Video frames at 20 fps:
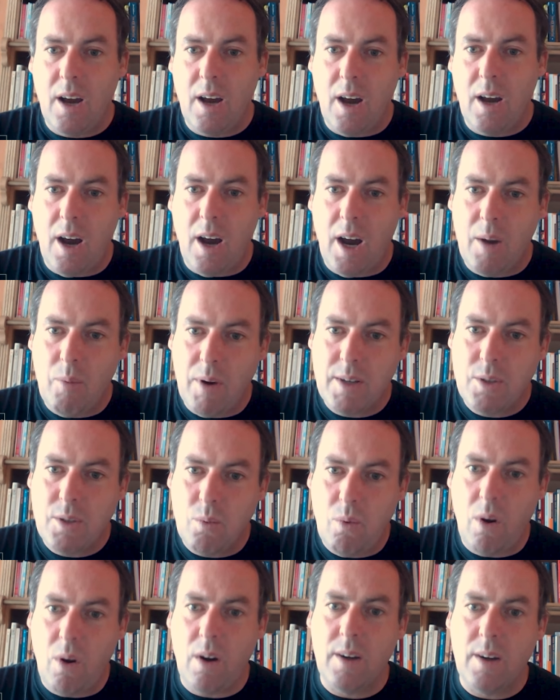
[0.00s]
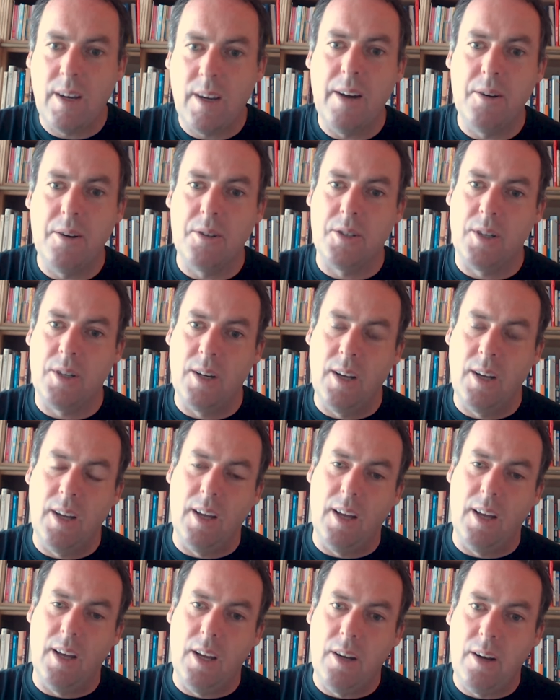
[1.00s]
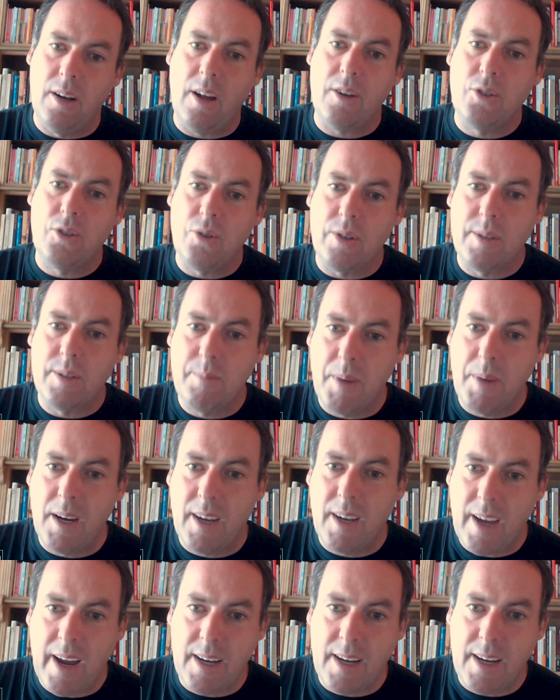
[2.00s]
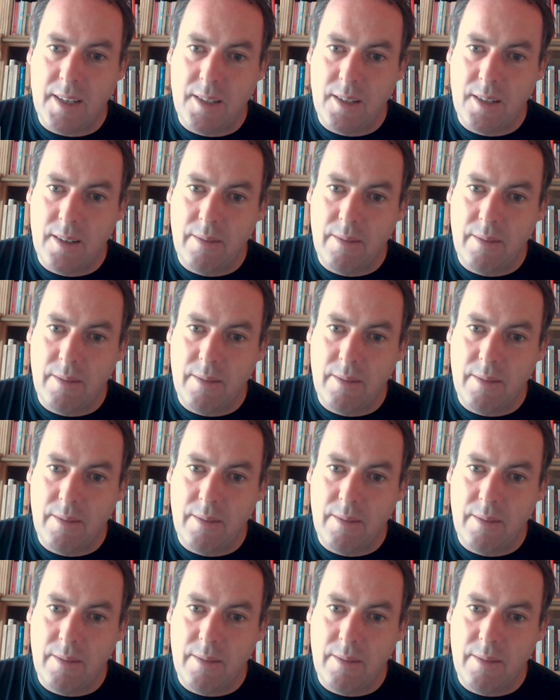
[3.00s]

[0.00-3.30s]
I want to walk out not just being ahead.